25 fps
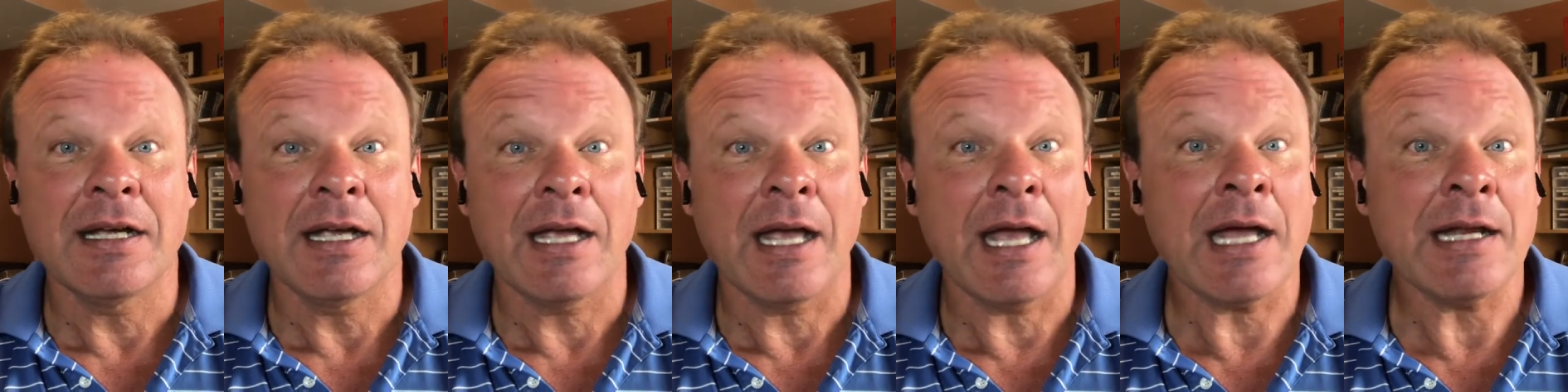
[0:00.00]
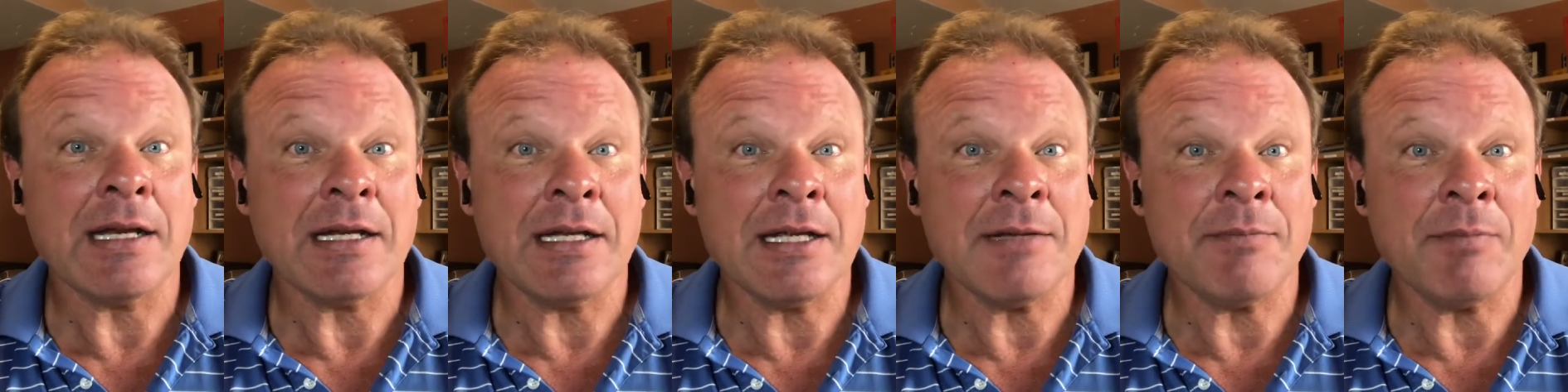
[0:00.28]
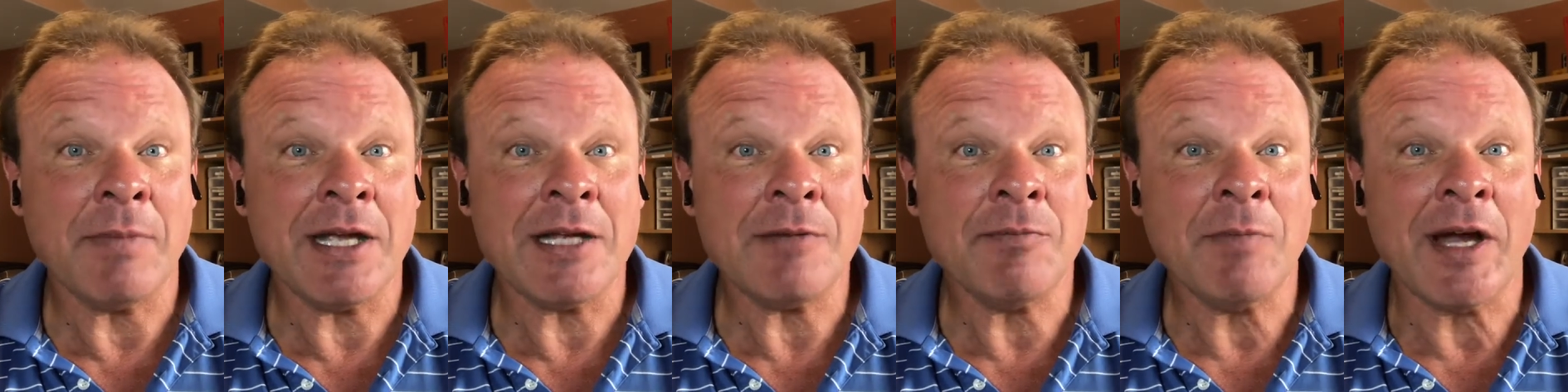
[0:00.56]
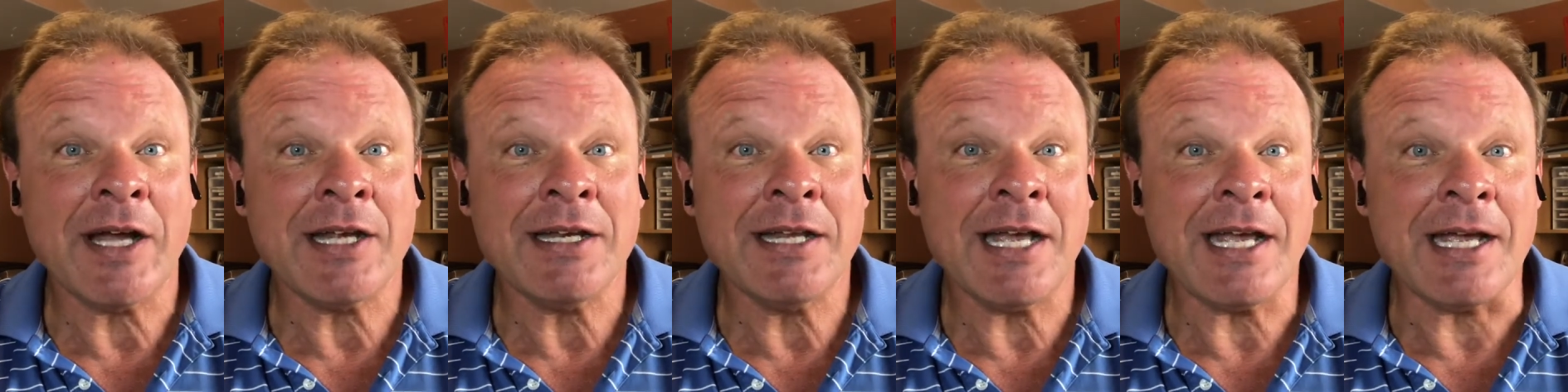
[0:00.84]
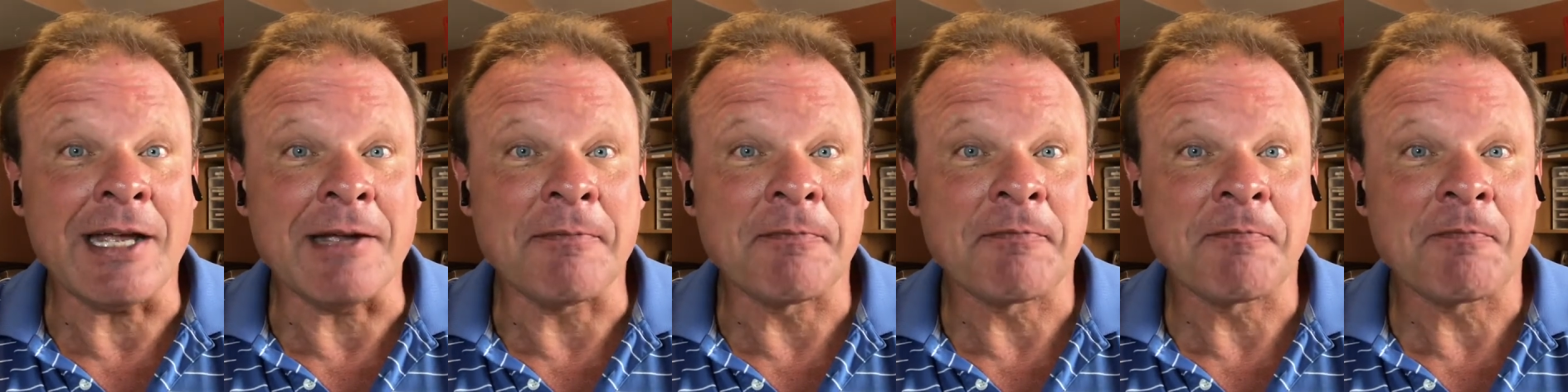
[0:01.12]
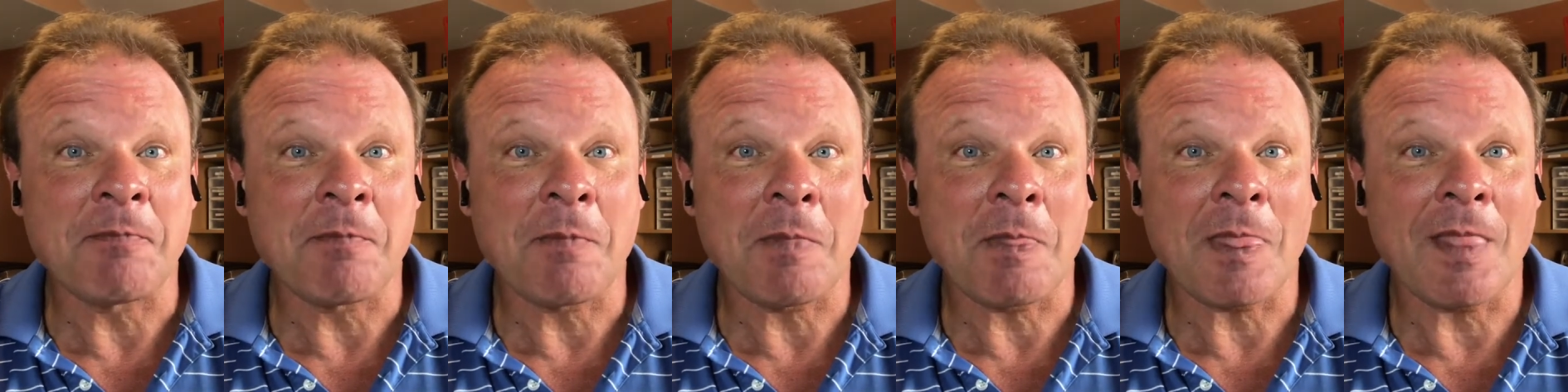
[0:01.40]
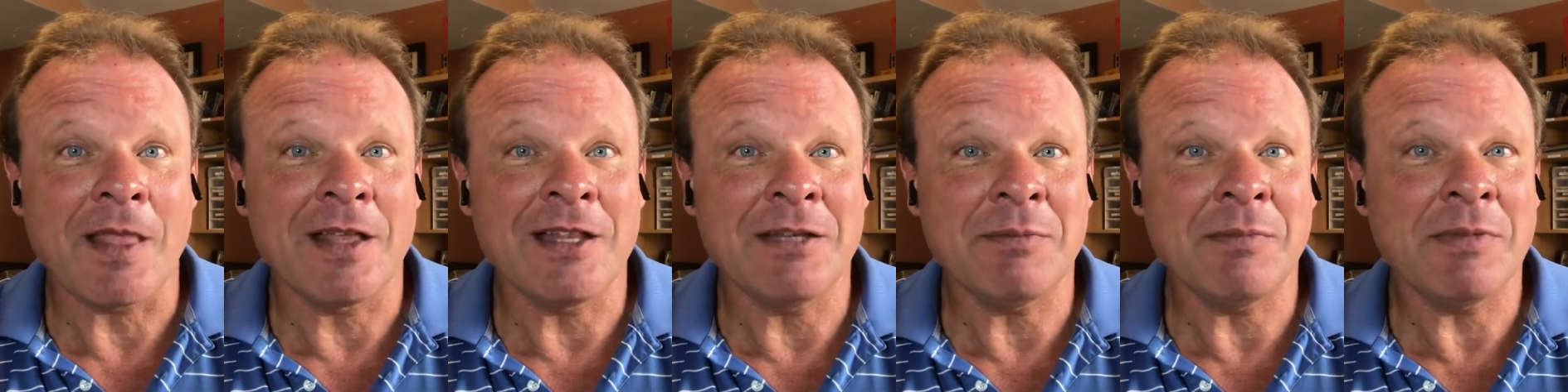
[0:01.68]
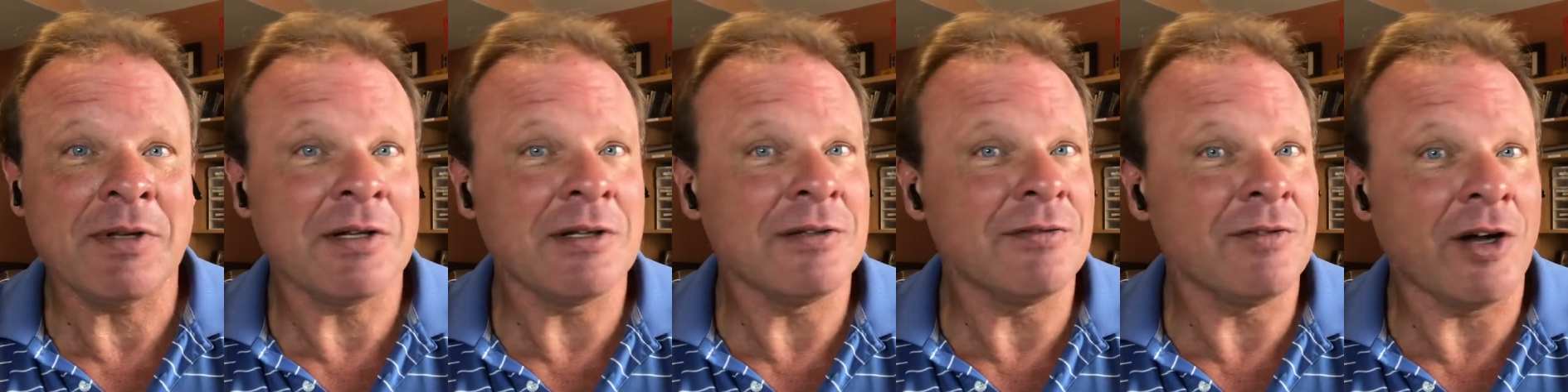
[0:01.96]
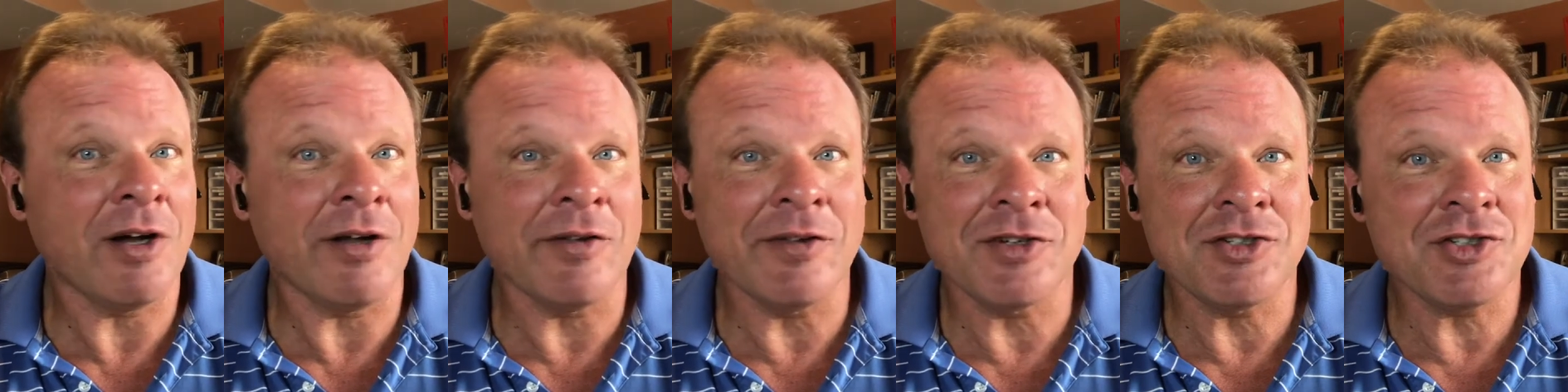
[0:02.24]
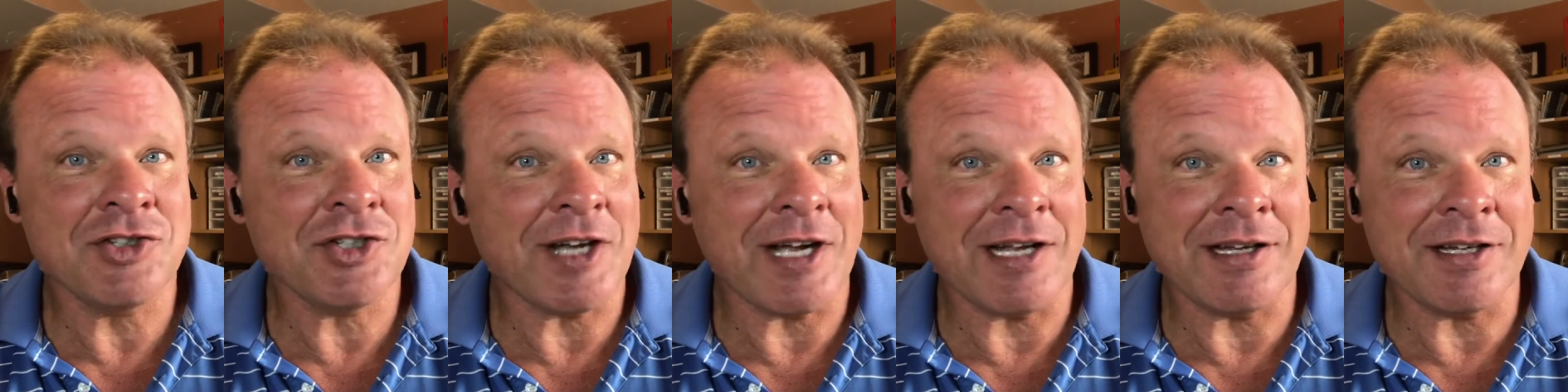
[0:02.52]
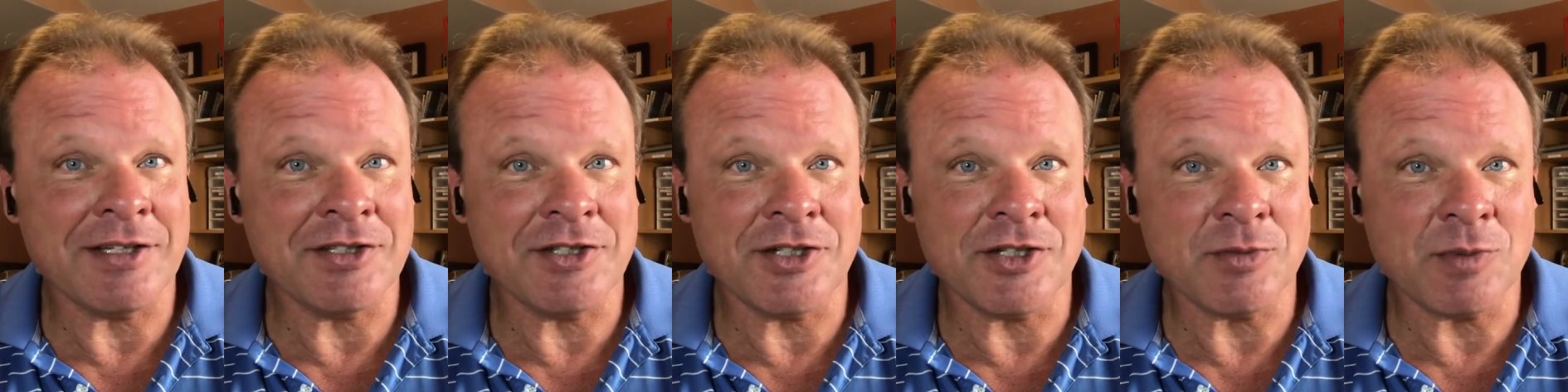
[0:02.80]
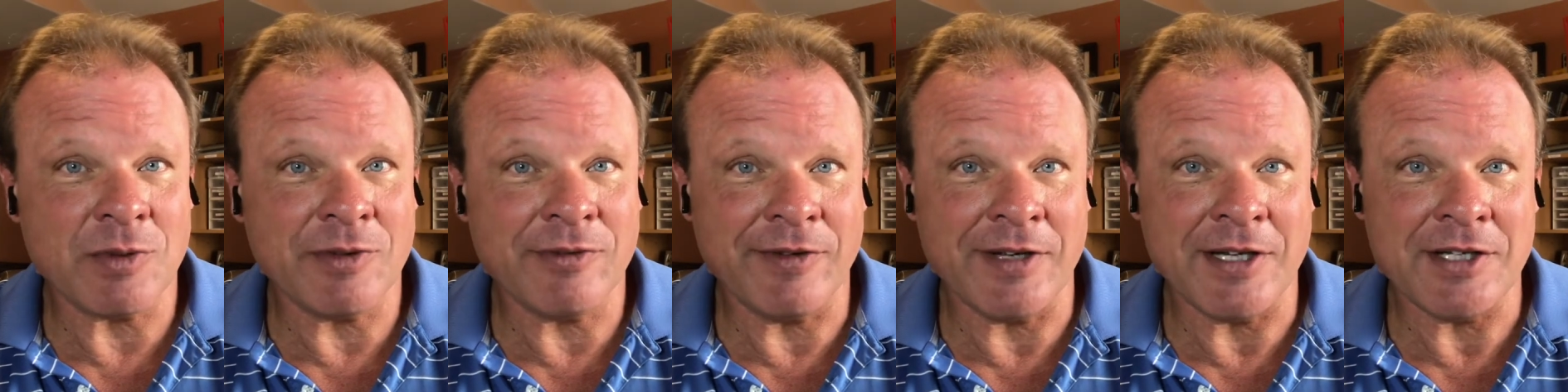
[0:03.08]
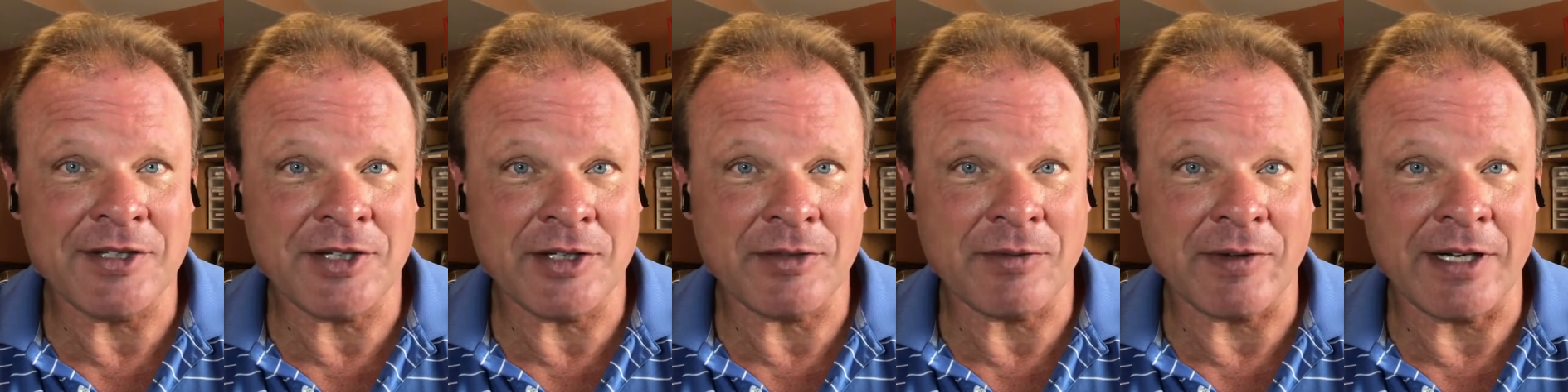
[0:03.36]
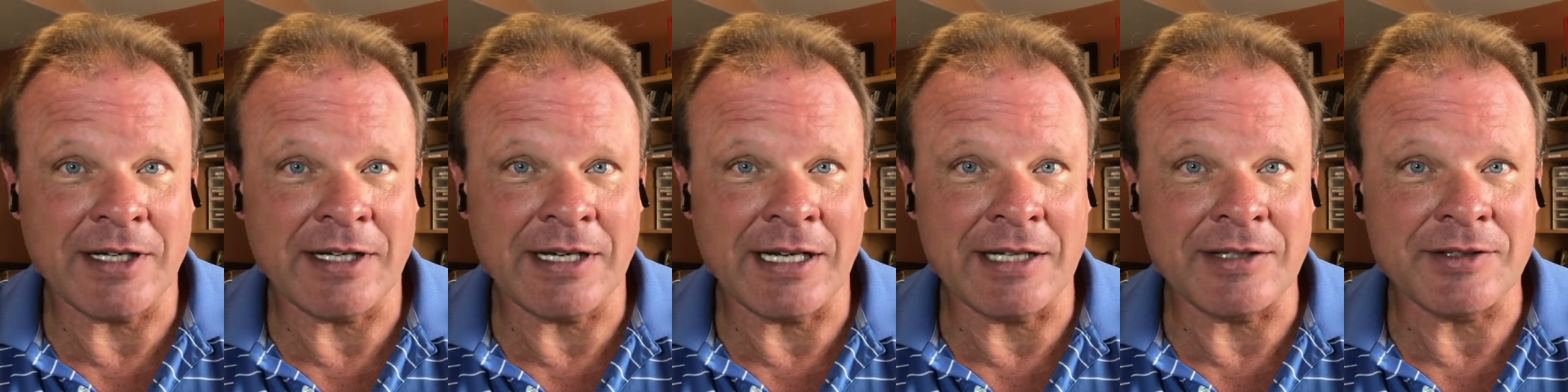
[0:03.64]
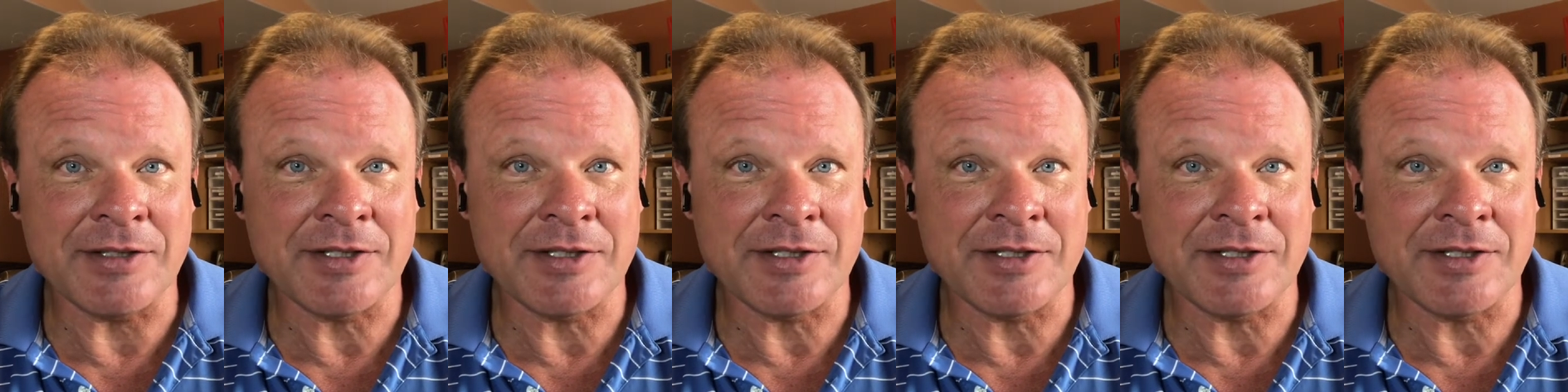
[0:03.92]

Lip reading: And it made my day in the middle of all the challenges we're facing right now.